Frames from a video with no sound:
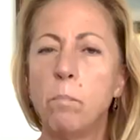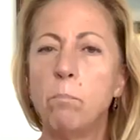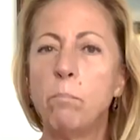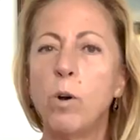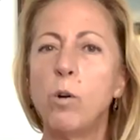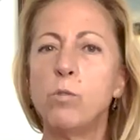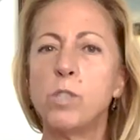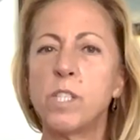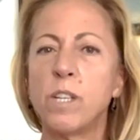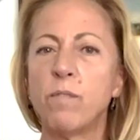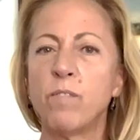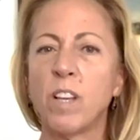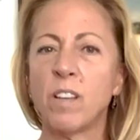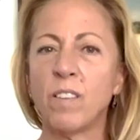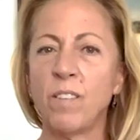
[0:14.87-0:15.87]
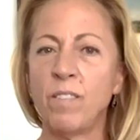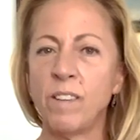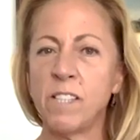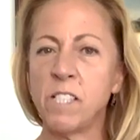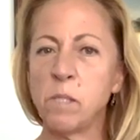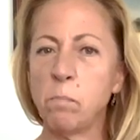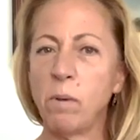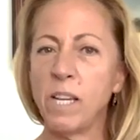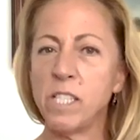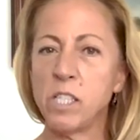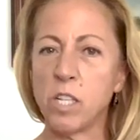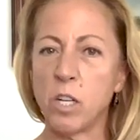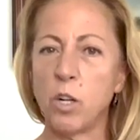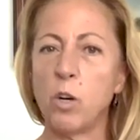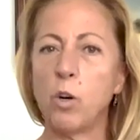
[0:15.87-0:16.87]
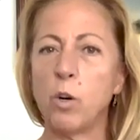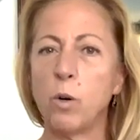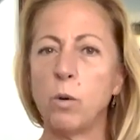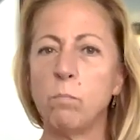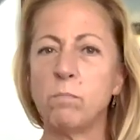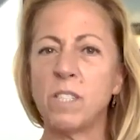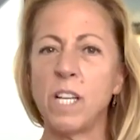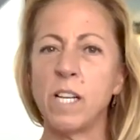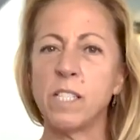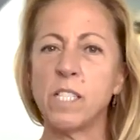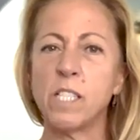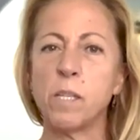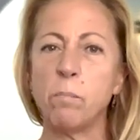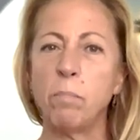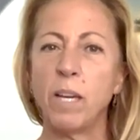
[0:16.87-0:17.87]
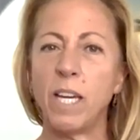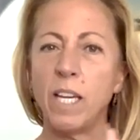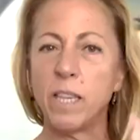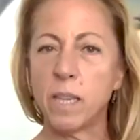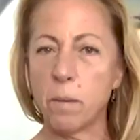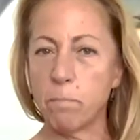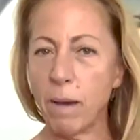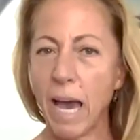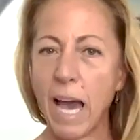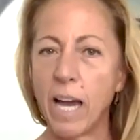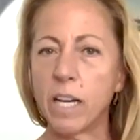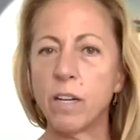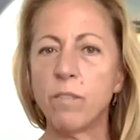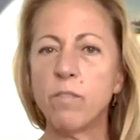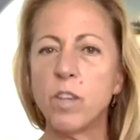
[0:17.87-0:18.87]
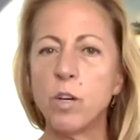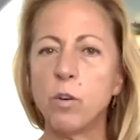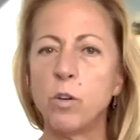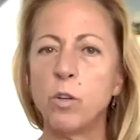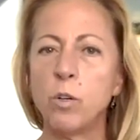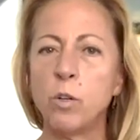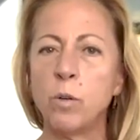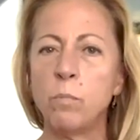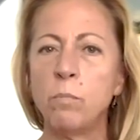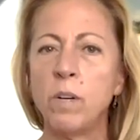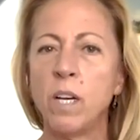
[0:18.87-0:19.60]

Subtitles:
most of the living space in a home tends to be the back of the home.